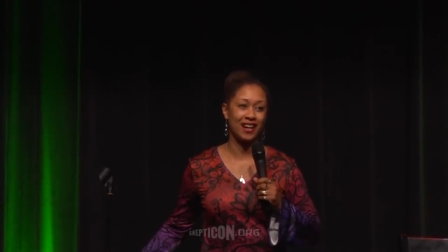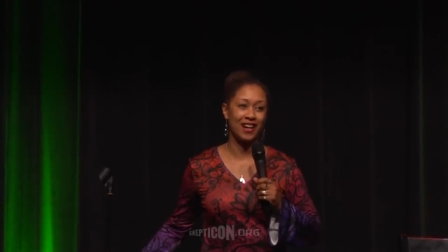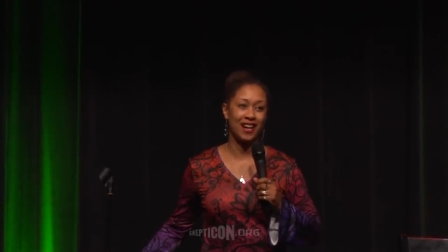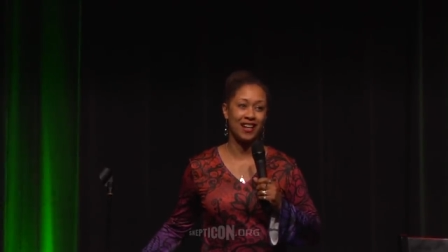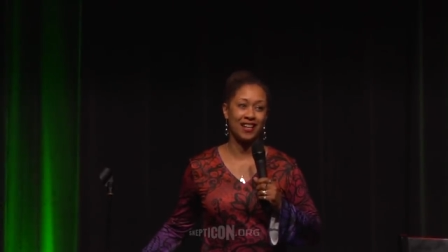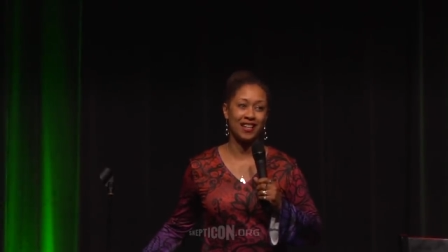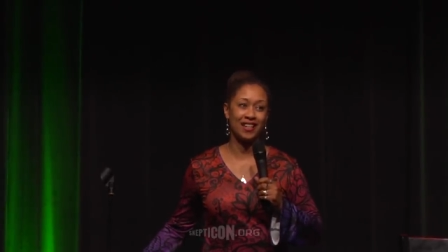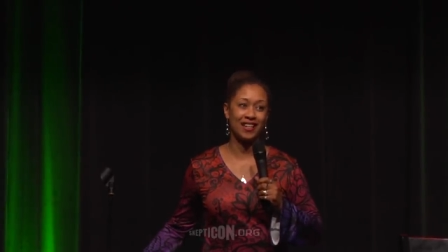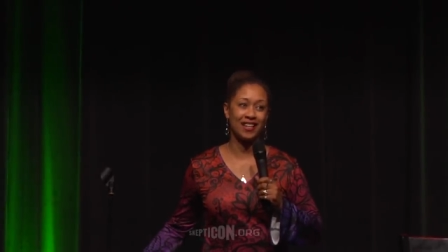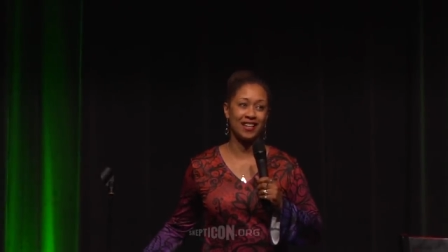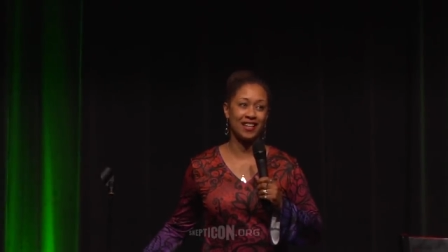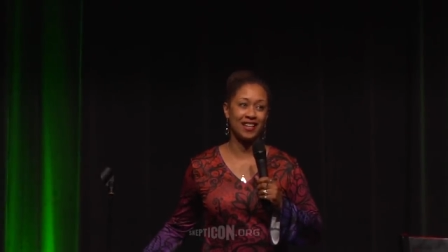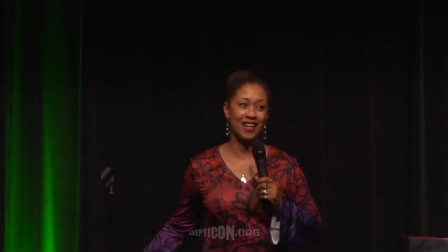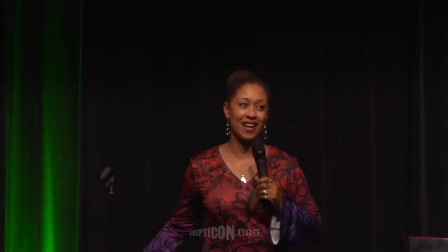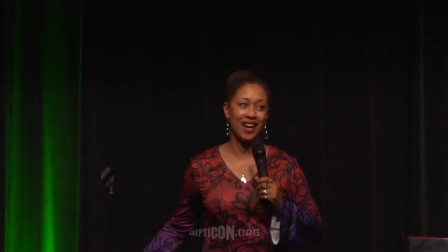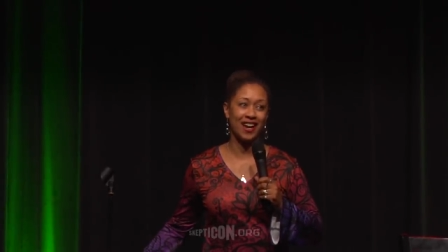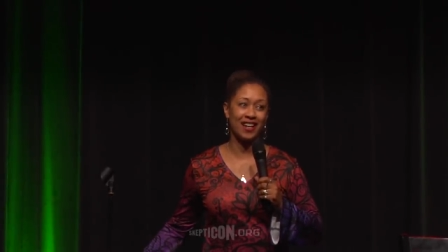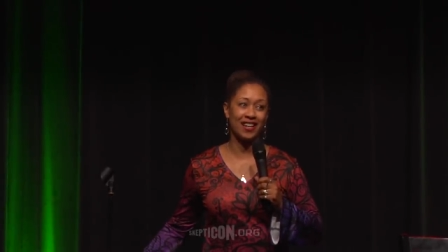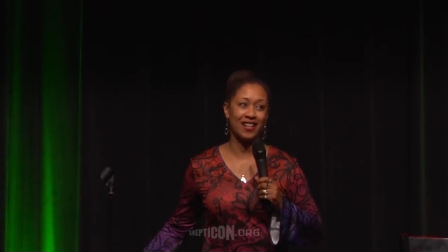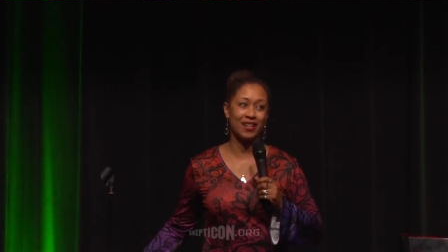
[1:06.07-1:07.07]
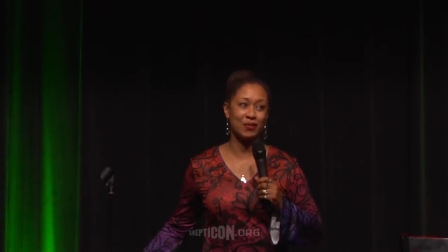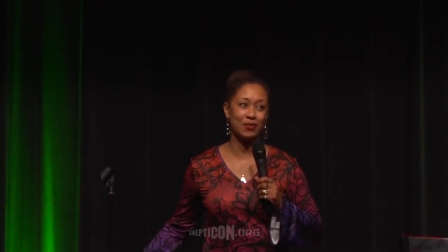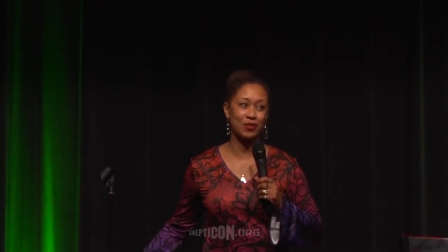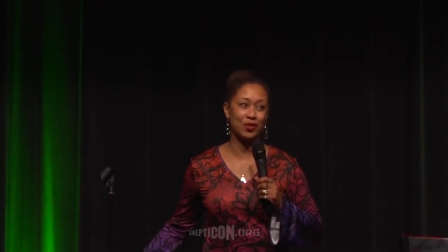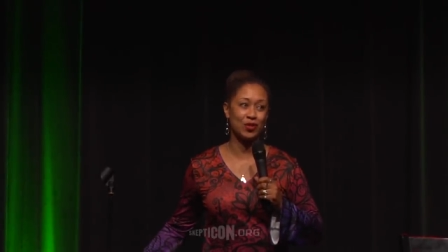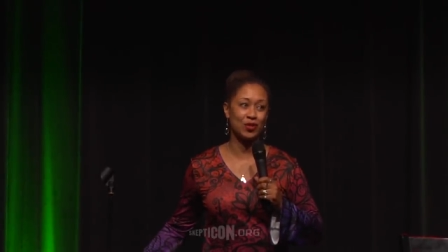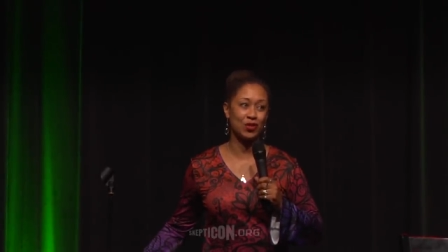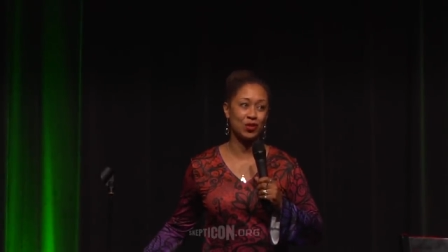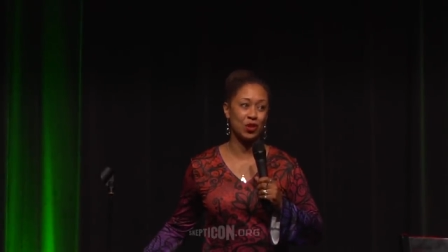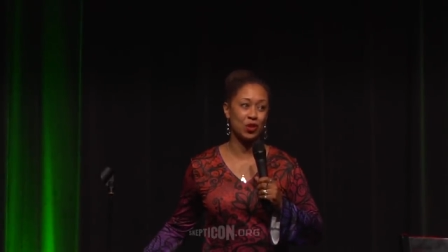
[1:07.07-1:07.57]
I I am
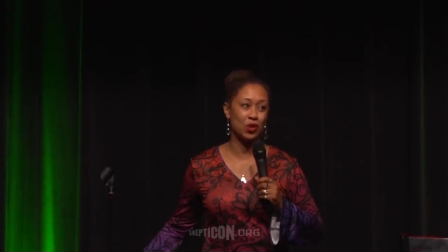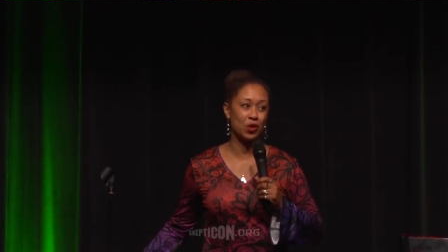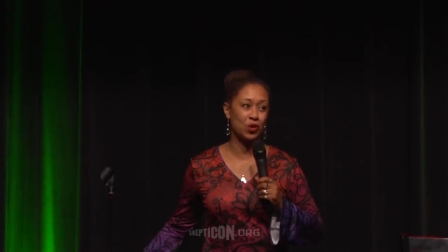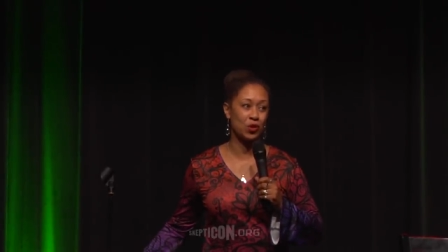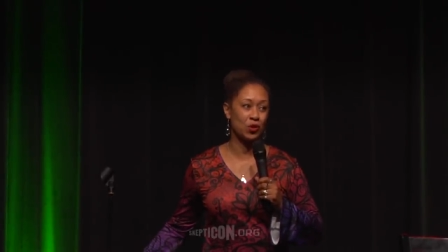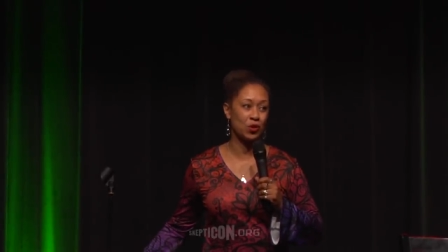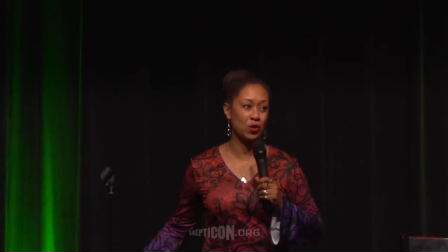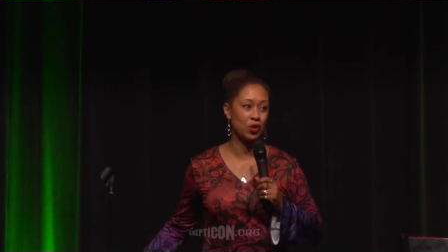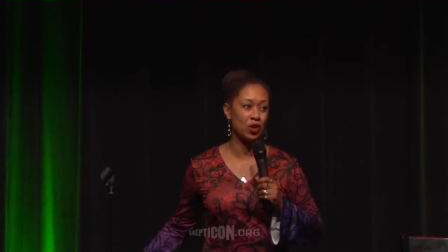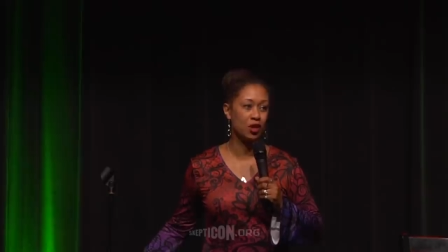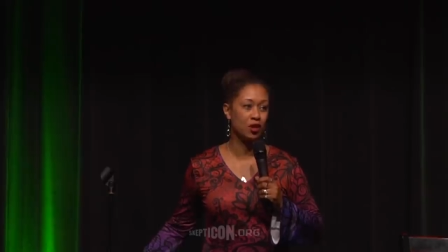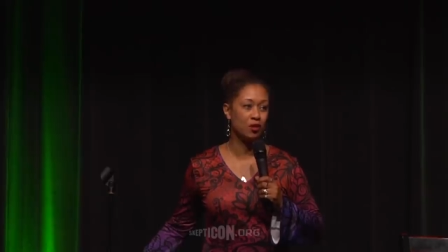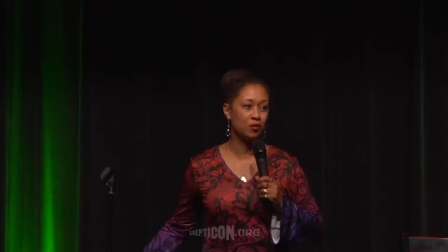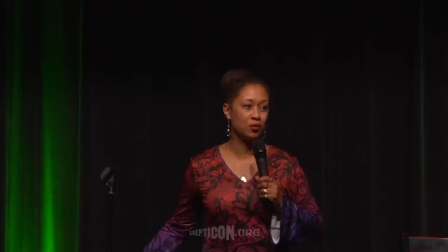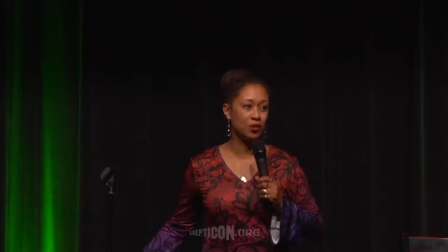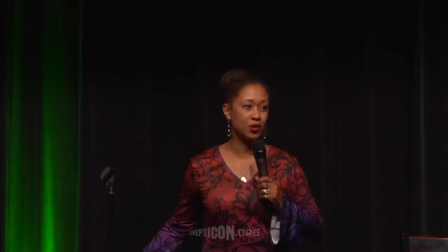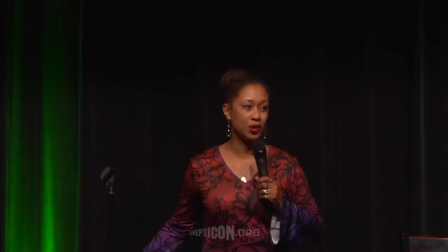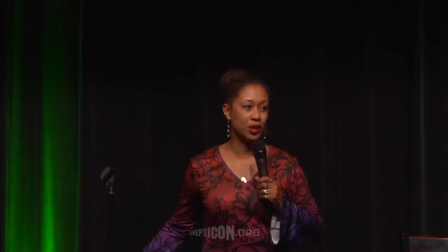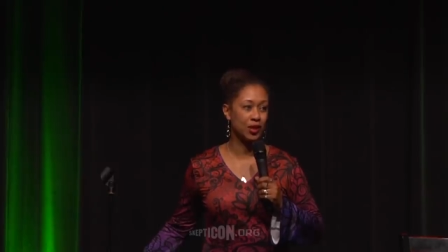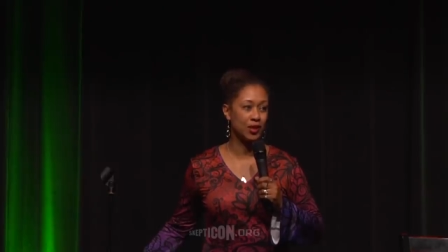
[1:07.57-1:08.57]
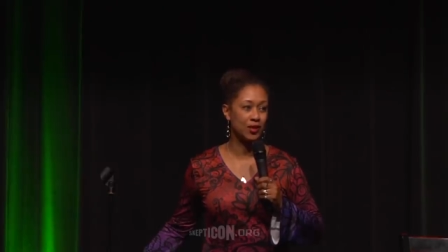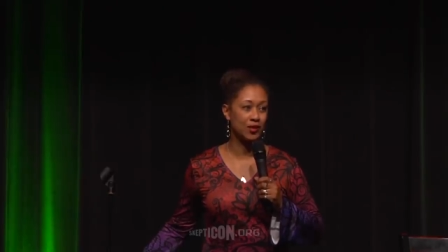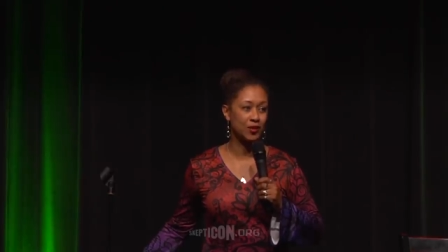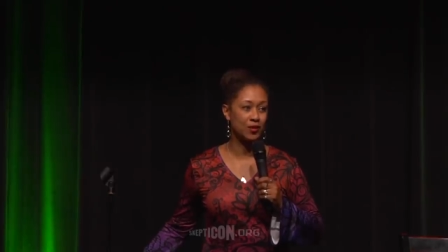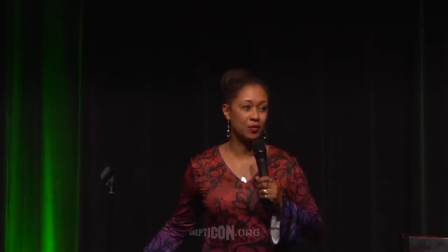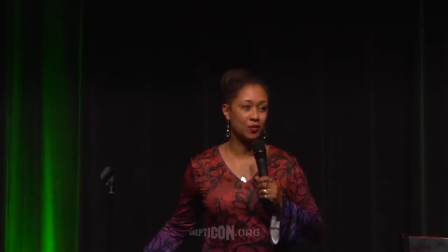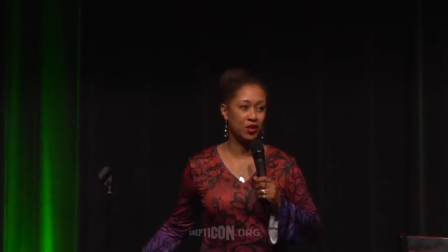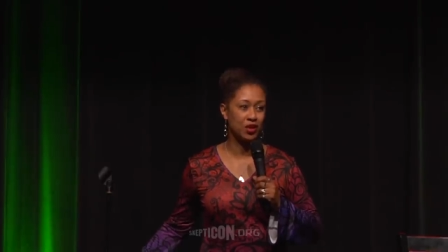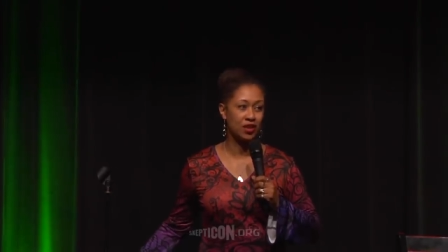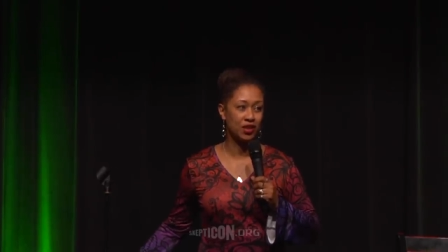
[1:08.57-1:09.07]
so pleased
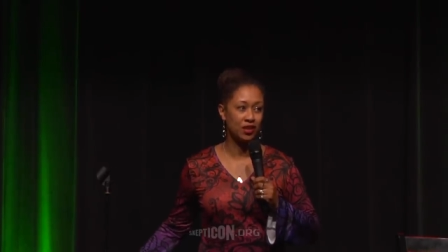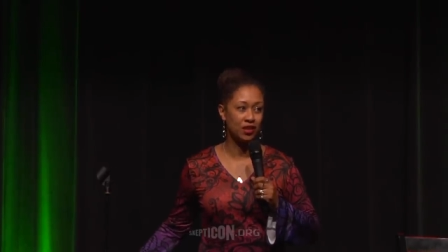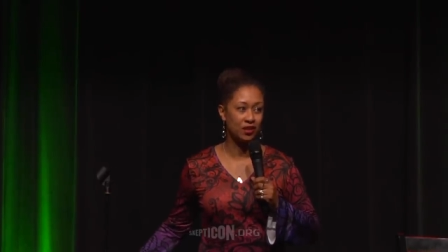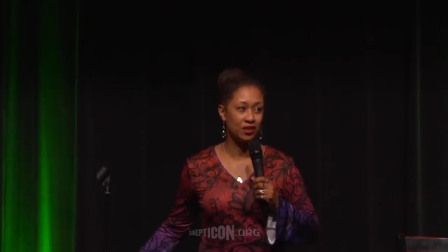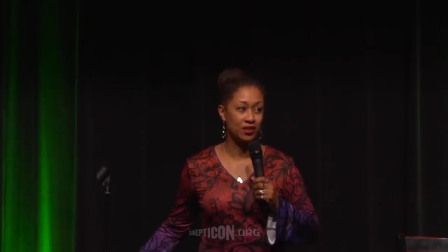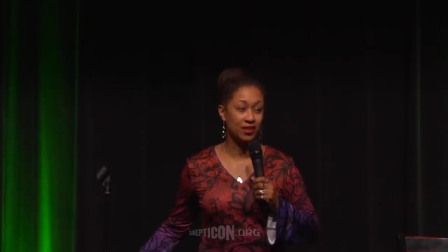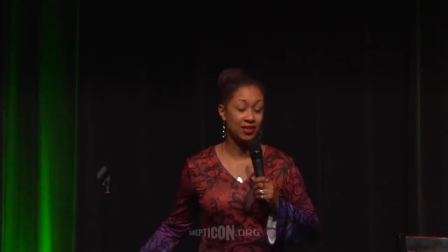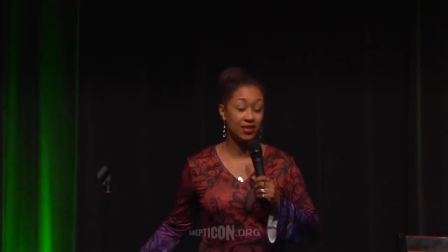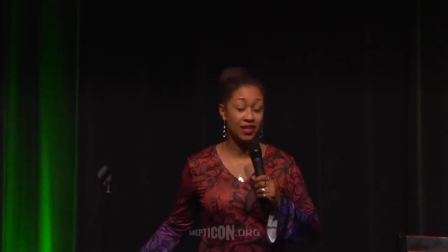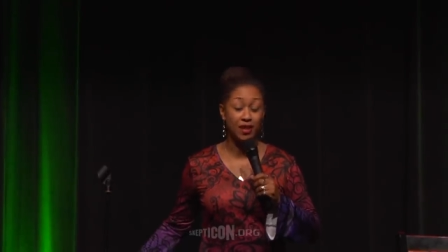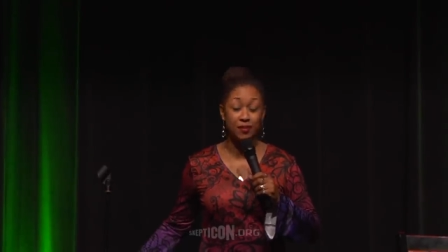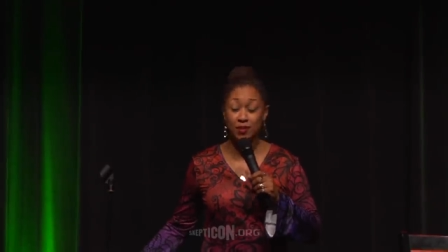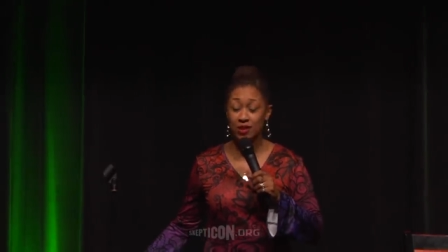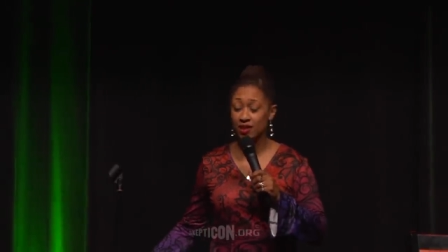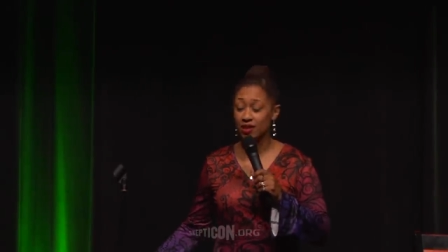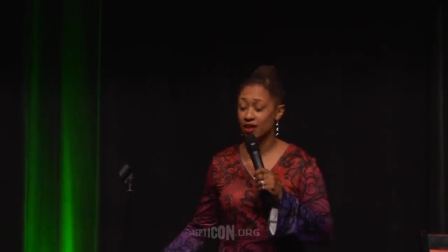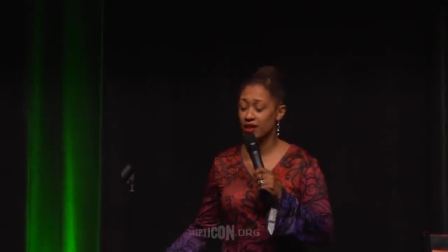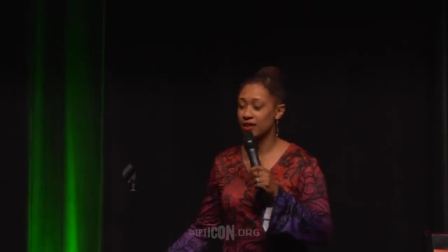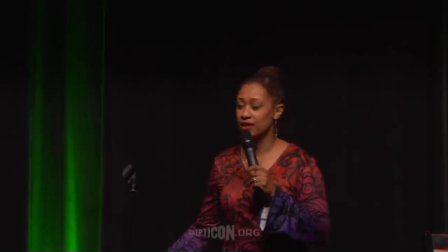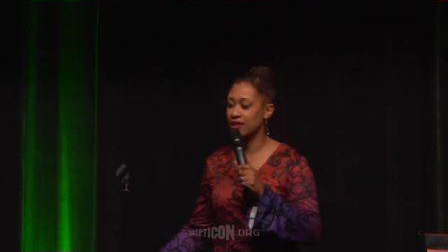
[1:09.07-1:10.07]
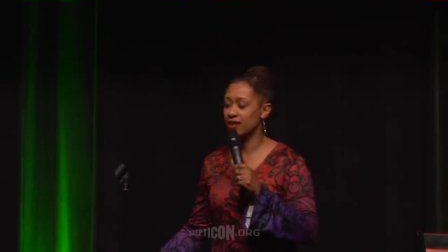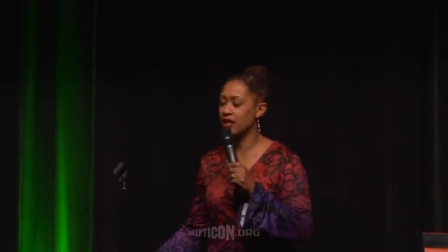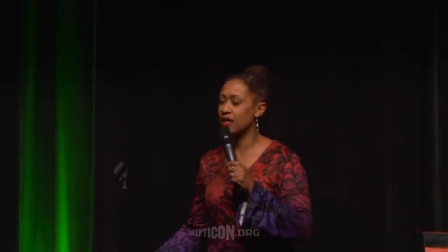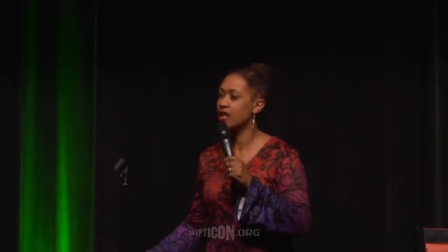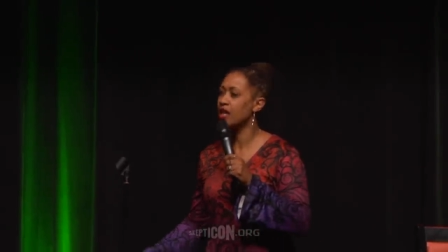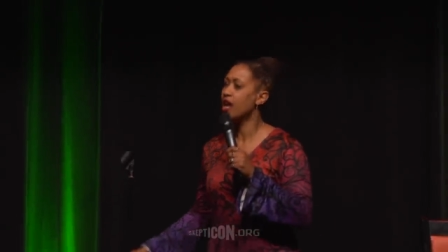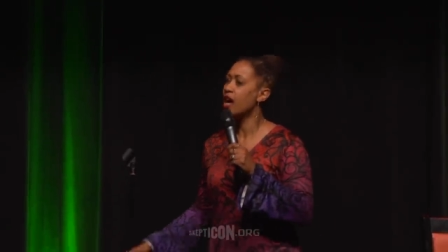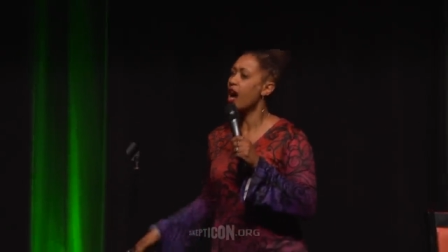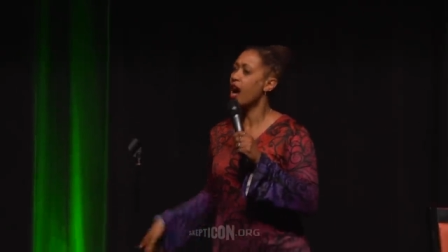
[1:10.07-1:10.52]
to be here. Skepticon 10.